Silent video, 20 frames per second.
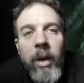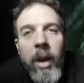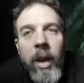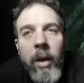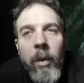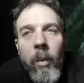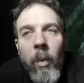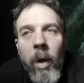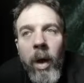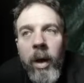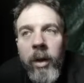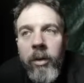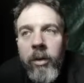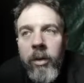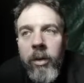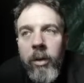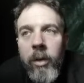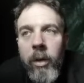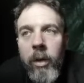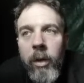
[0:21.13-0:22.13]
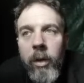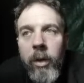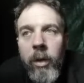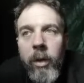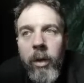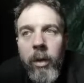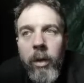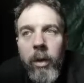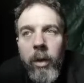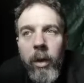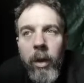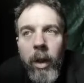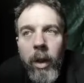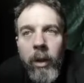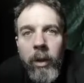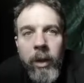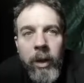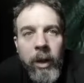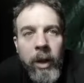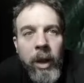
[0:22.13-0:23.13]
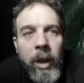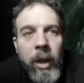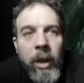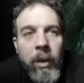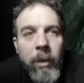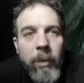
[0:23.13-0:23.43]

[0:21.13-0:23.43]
and watch LED,